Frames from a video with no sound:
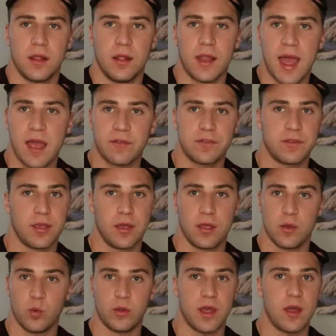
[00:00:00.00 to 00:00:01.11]
left
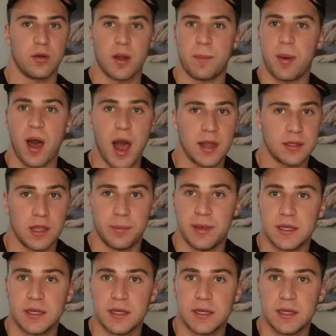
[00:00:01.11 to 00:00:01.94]
without a pot to